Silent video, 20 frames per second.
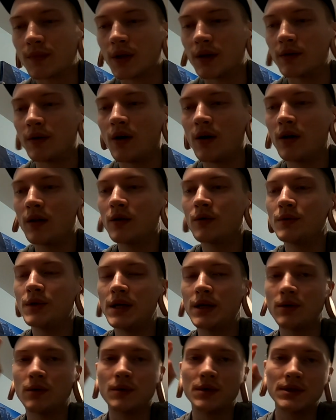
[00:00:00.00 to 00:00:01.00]
And a hollow
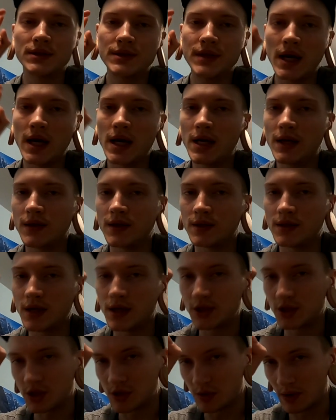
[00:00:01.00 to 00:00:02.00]
needle will take the
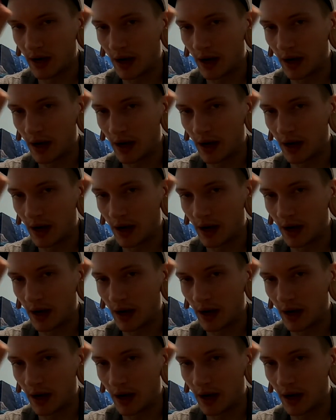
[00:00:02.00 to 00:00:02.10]
tissue